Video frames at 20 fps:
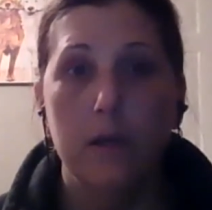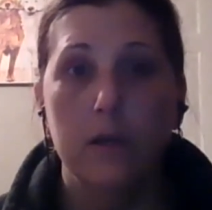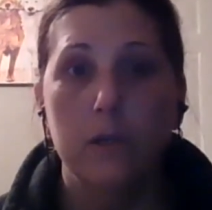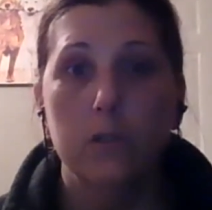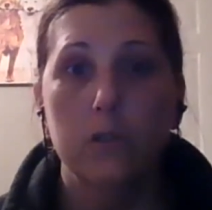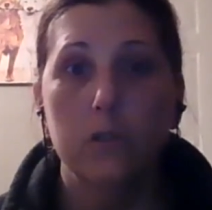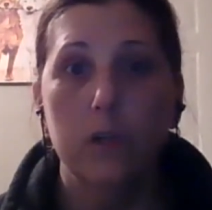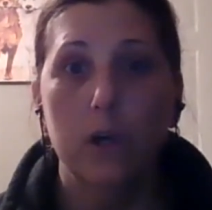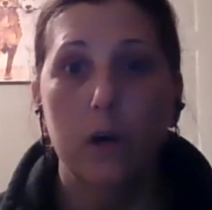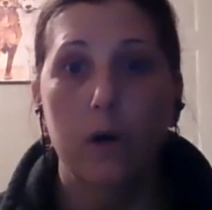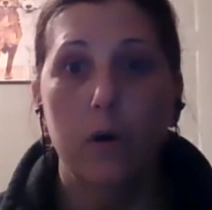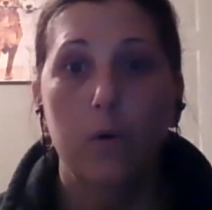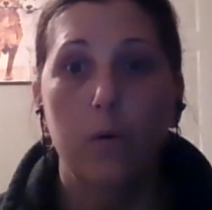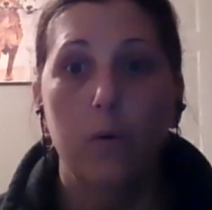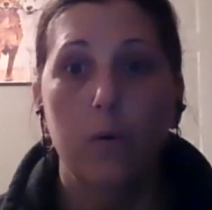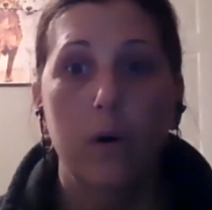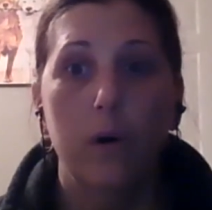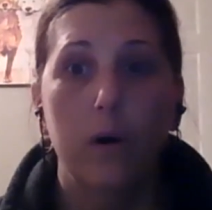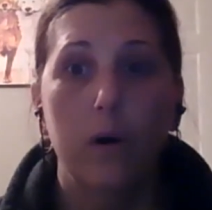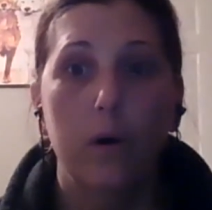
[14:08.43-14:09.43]

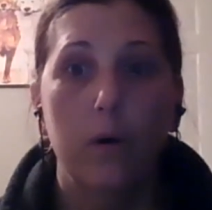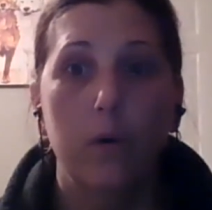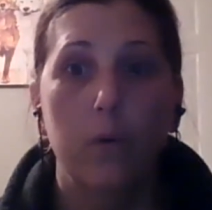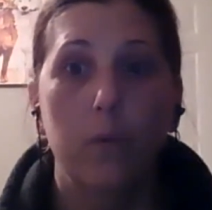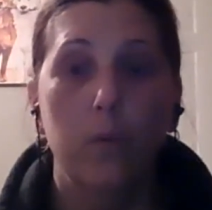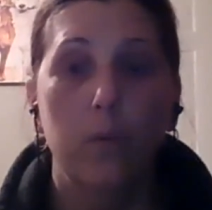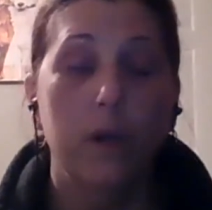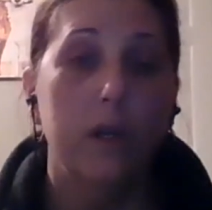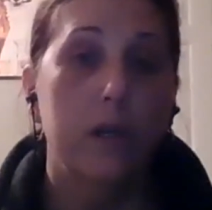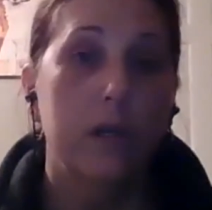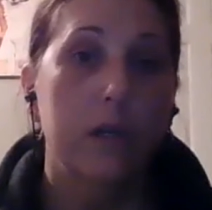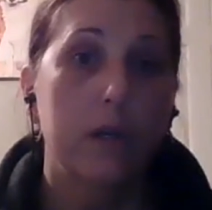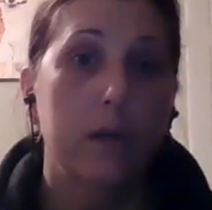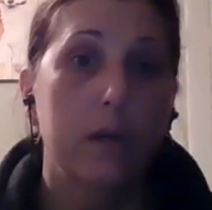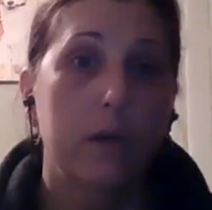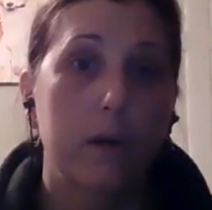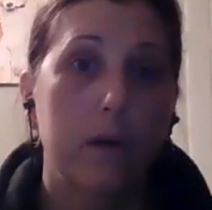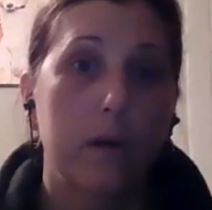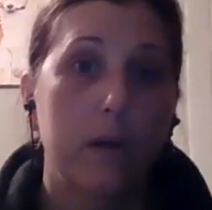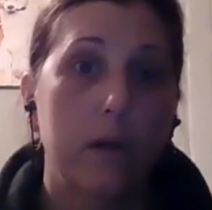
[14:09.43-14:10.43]
So we,
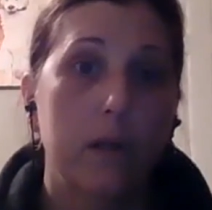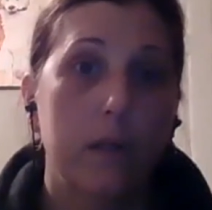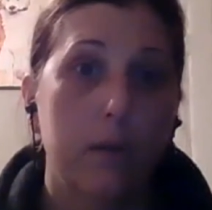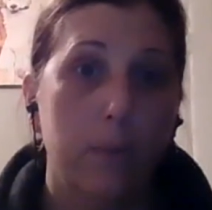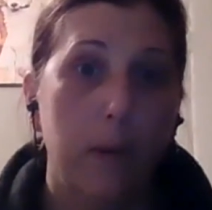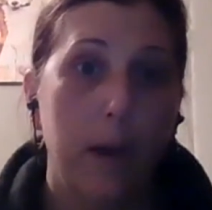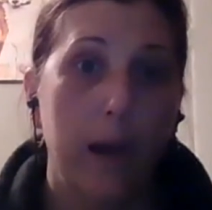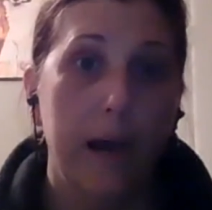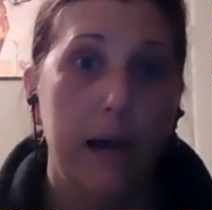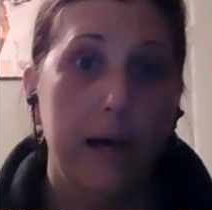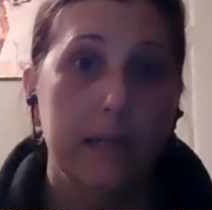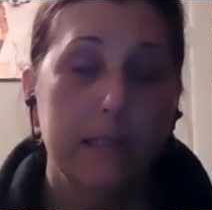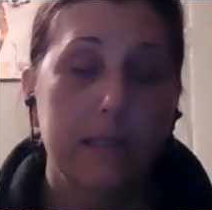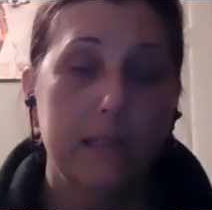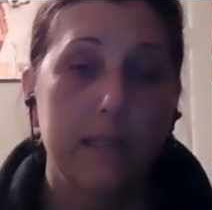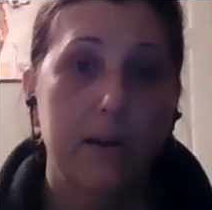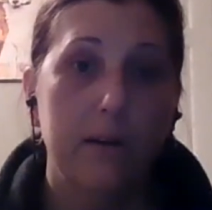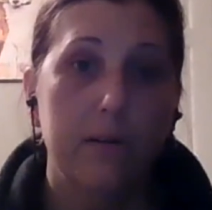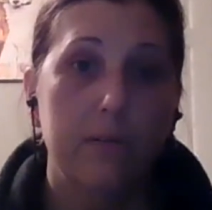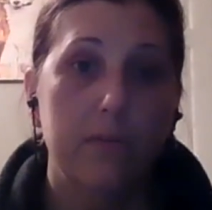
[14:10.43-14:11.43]
in the
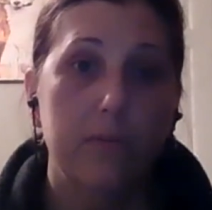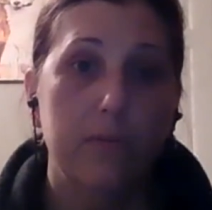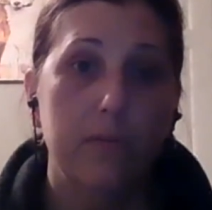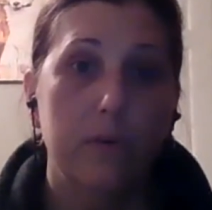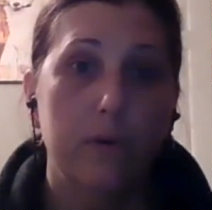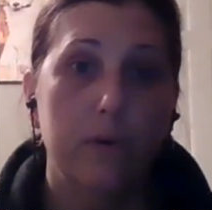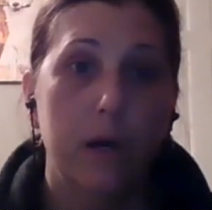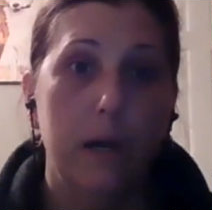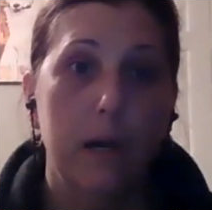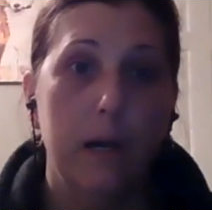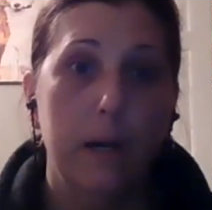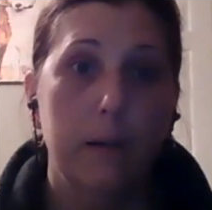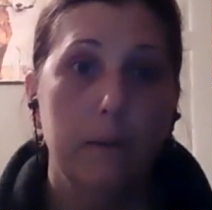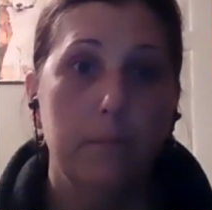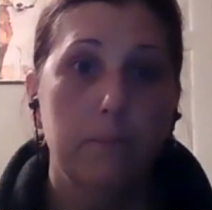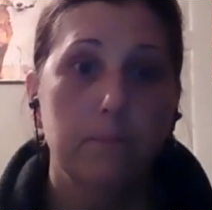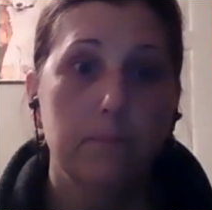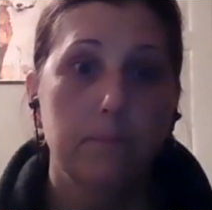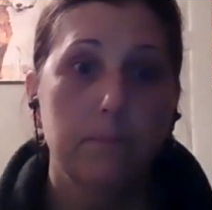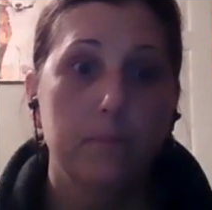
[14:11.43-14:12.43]
past, have
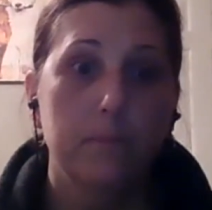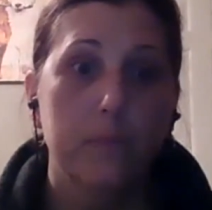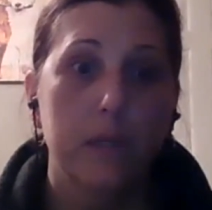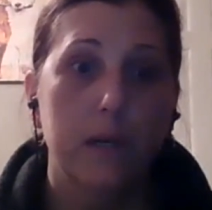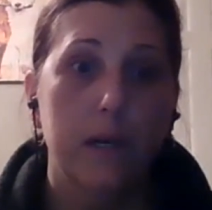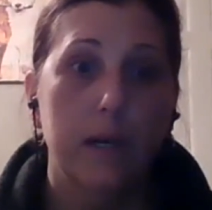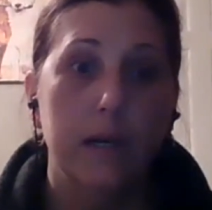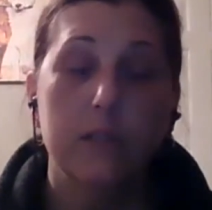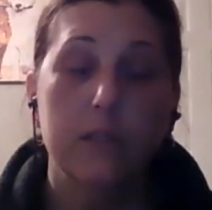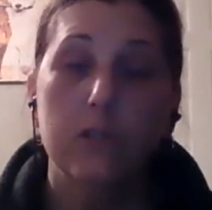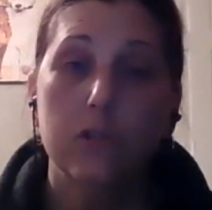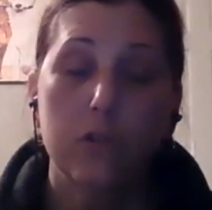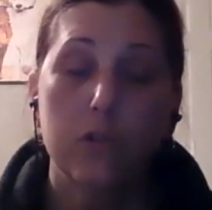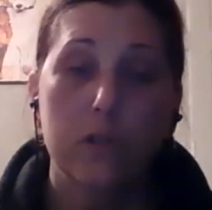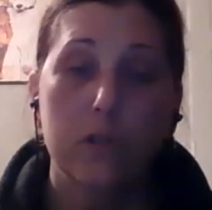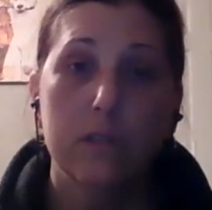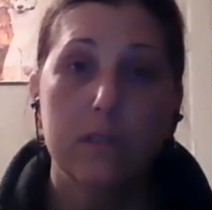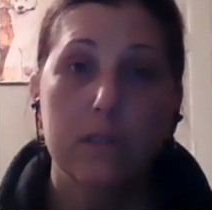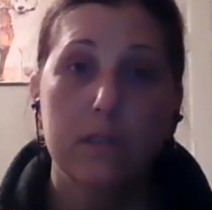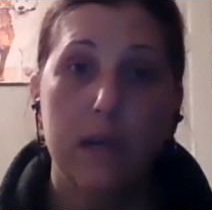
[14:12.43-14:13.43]
had
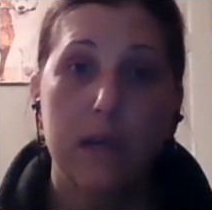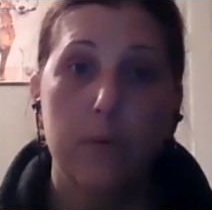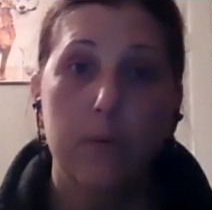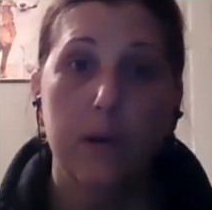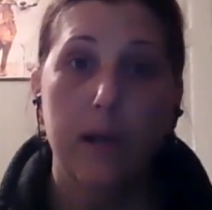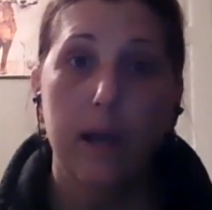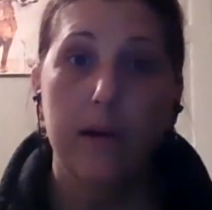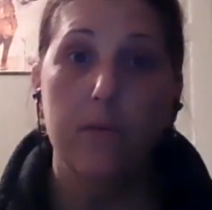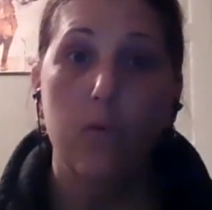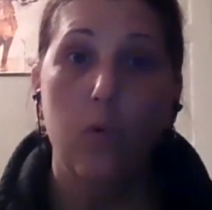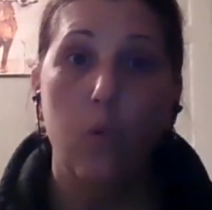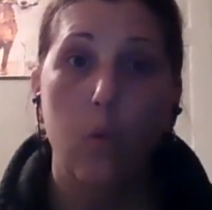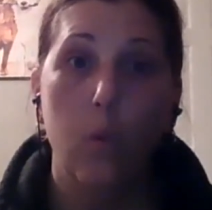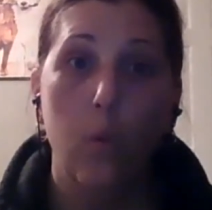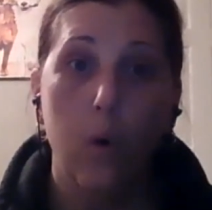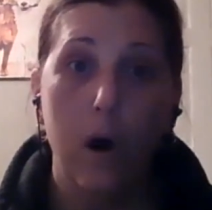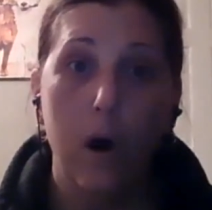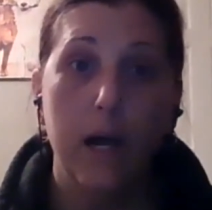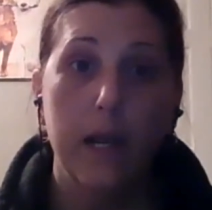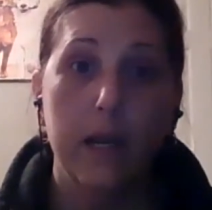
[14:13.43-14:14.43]
students that would have
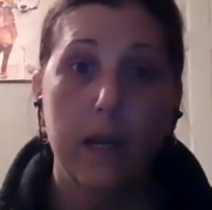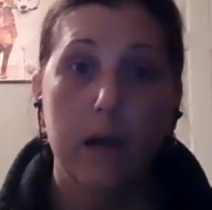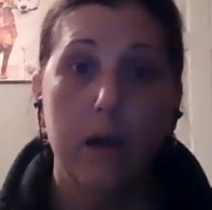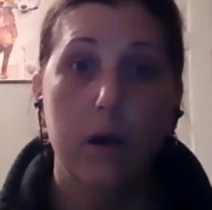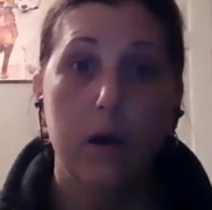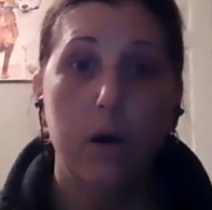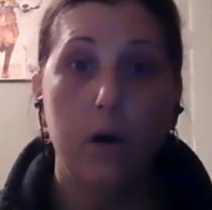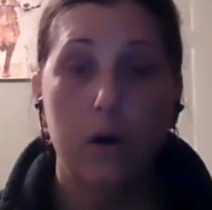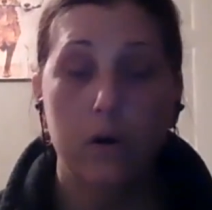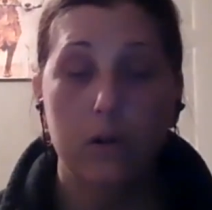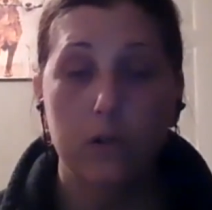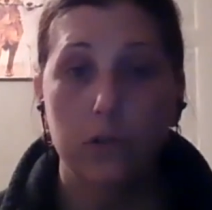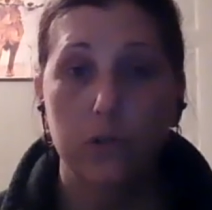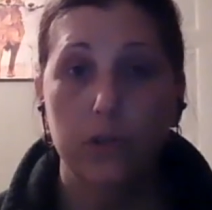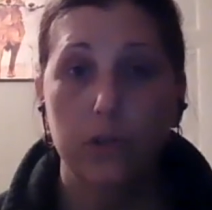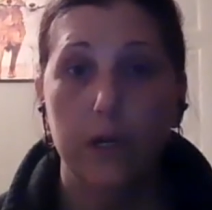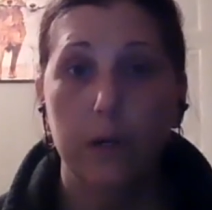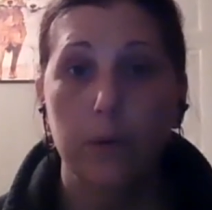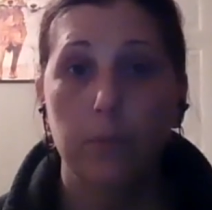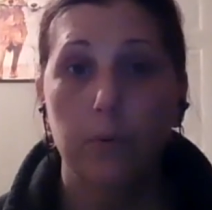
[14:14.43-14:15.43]
one
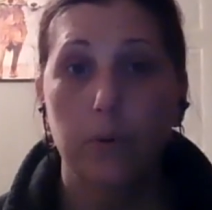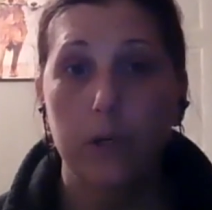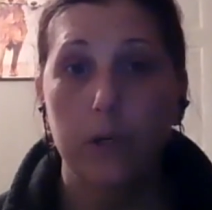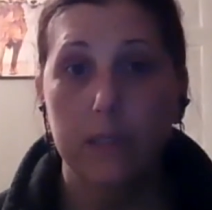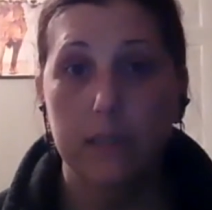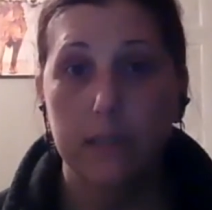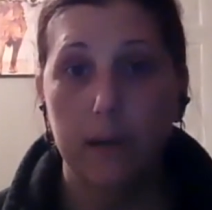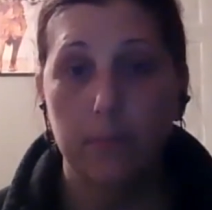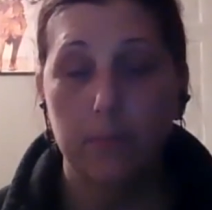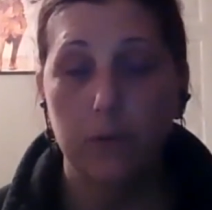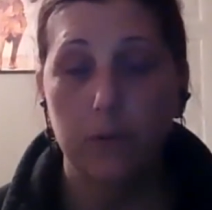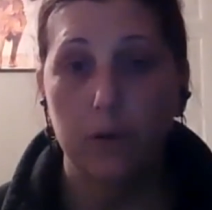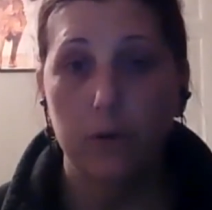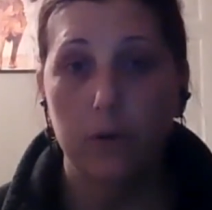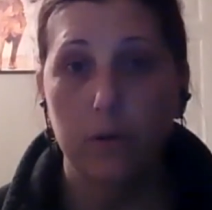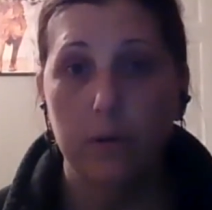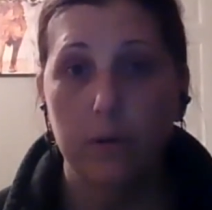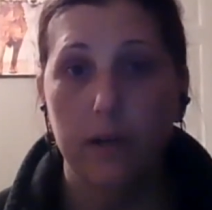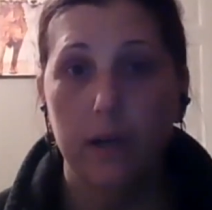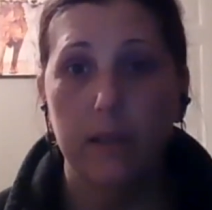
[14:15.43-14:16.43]
alternate preceptor.
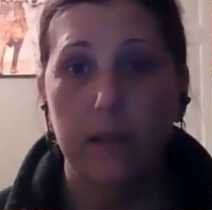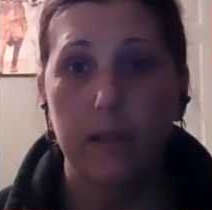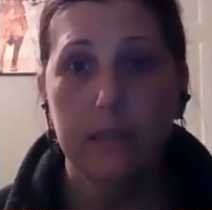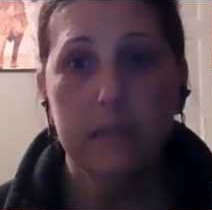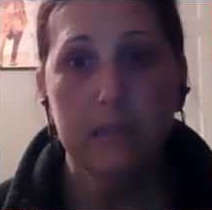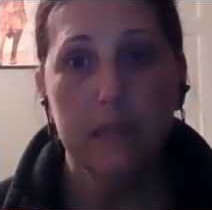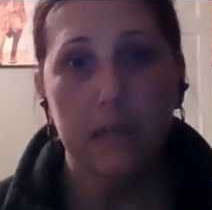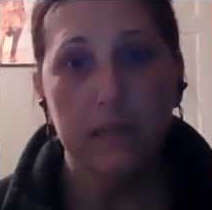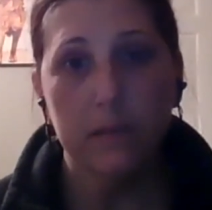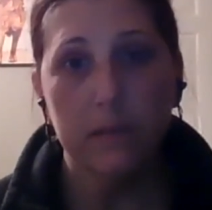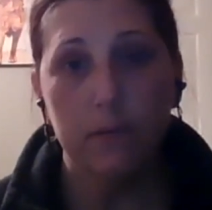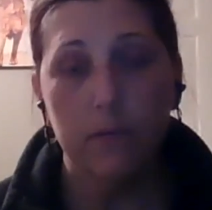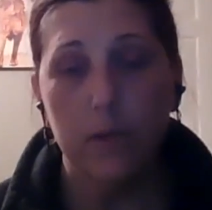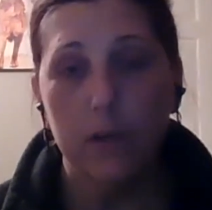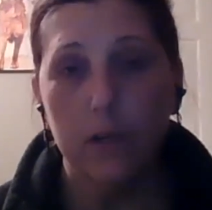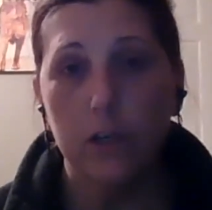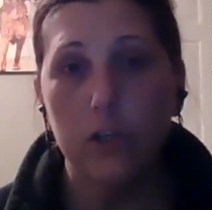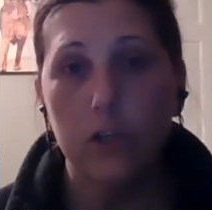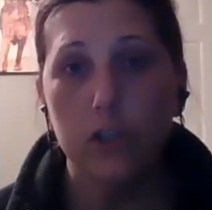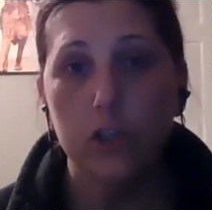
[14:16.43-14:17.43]
Now, that's not
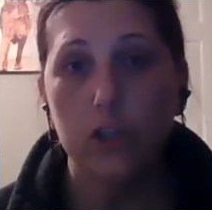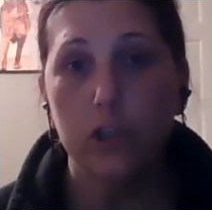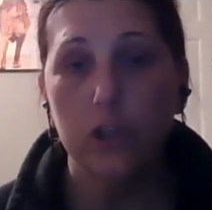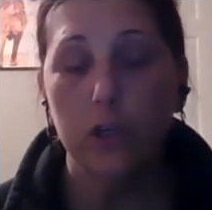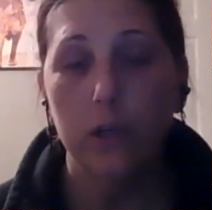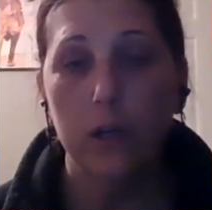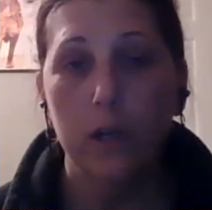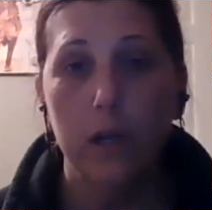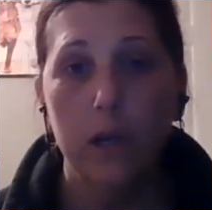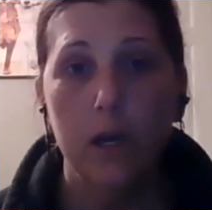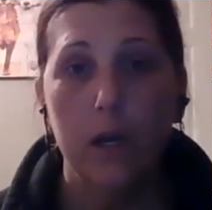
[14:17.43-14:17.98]
something you should,